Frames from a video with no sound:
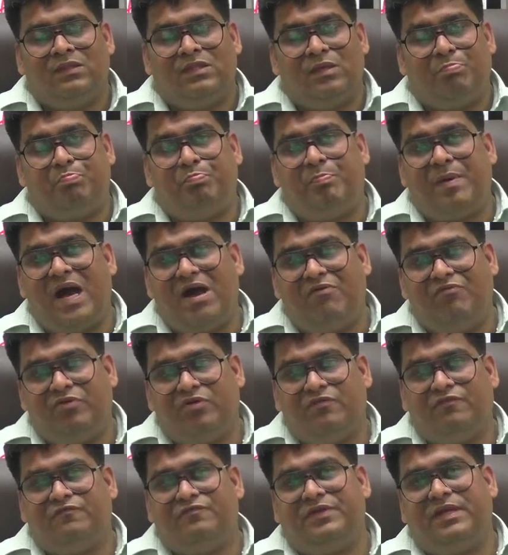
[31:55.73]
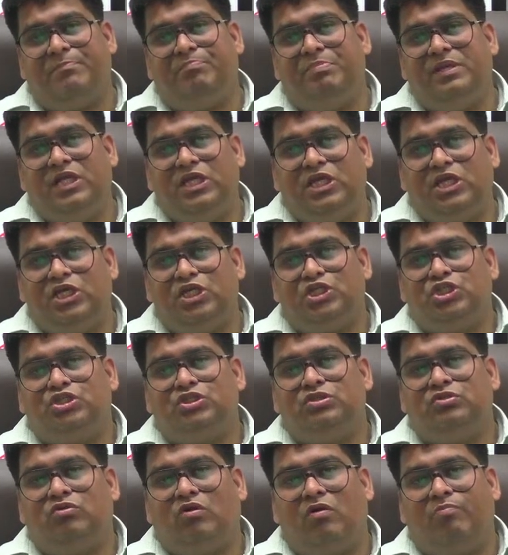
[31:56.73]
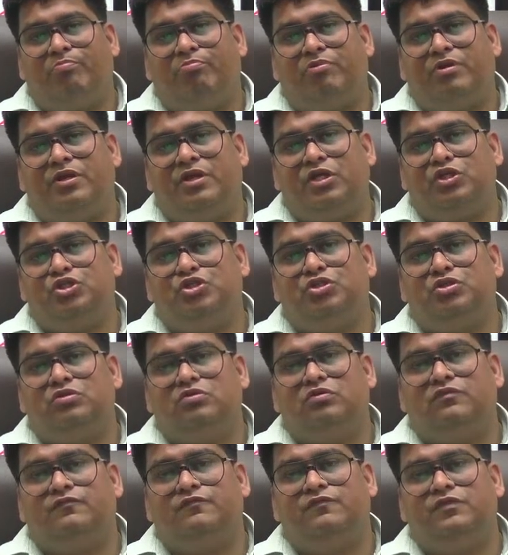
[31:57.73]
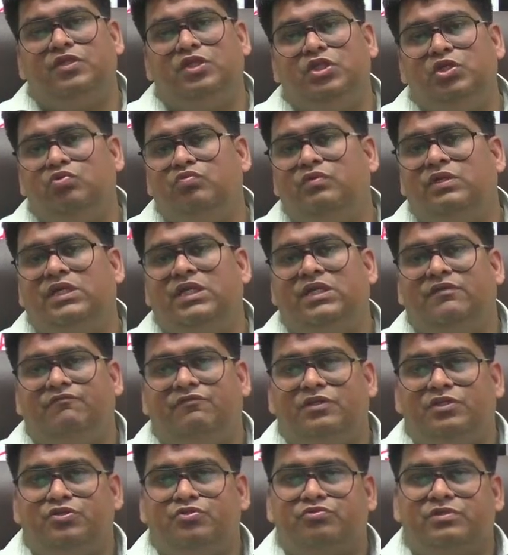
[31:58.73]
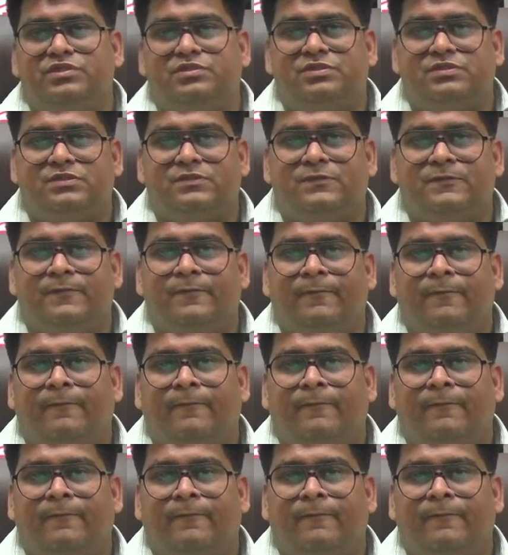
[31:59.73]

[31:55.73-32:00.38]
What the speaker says: the power of replication or production of new individuals